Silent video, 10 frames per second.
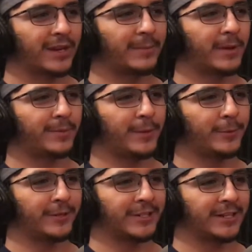I bet people
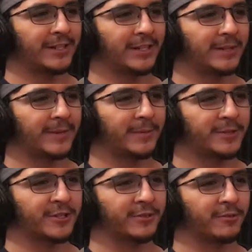with titanium hips
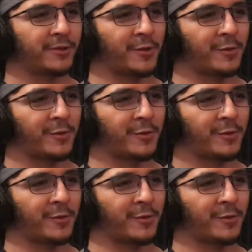can do it really